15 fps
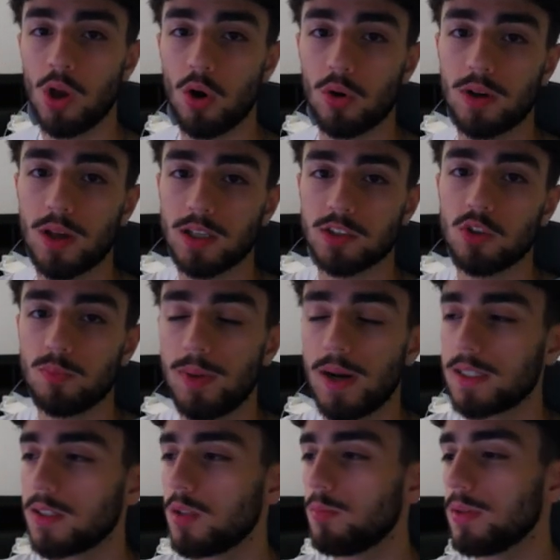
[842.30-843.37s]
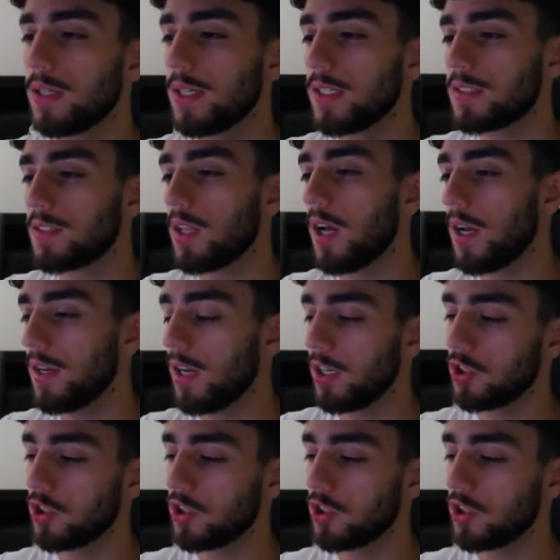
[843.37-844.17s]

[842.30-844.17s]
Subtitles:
Okay, so back to the beginning slide.